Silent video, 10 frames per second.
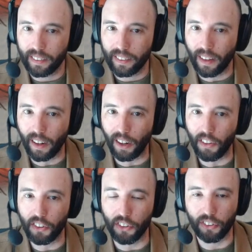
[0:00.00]

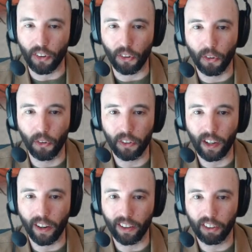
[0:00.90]
Oh, this is so cool,
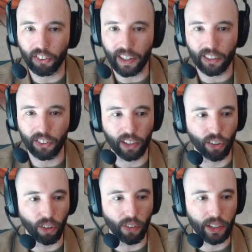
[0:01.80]
y'all. It looks like it's like
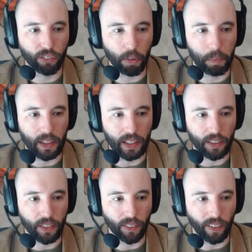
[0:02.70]
glowing from
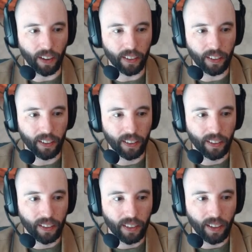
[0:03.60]
beneath the water.
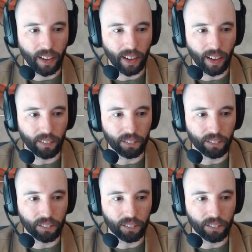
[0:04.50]
Yeah,